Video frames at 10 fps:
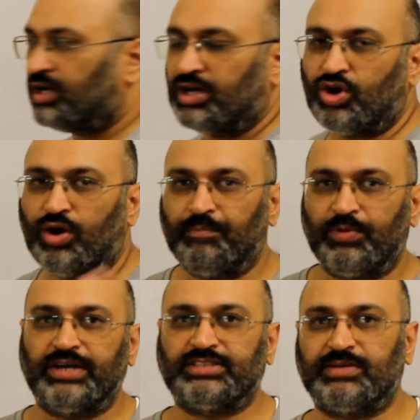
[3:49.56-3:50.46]

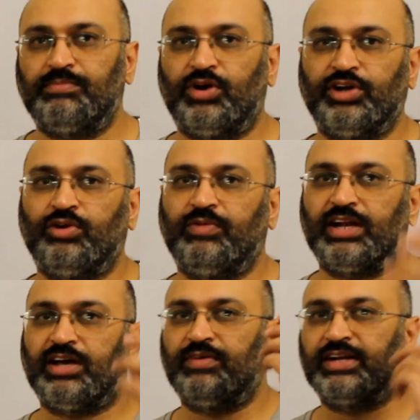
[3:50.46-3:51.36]
component submodule
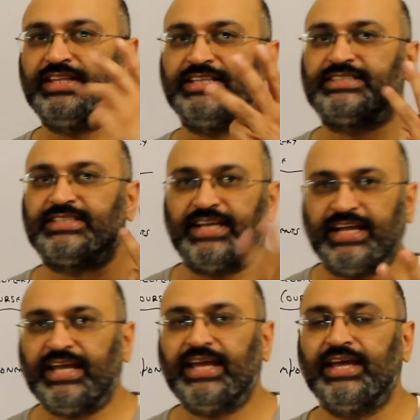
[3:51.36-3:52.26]
will cover these
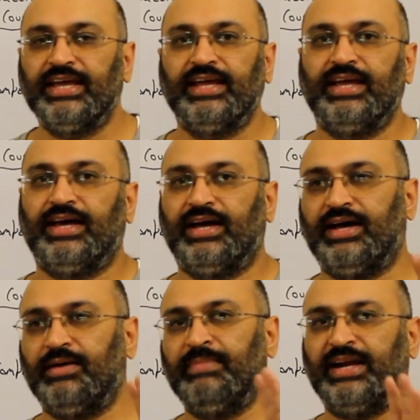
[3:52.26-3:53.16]
three
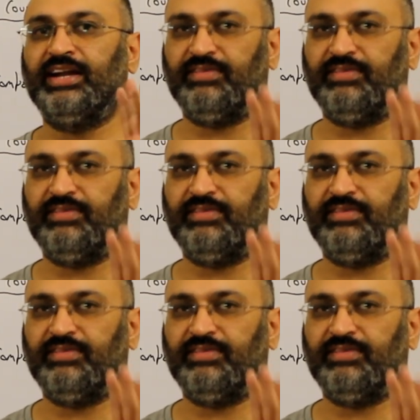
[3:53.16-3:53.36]
main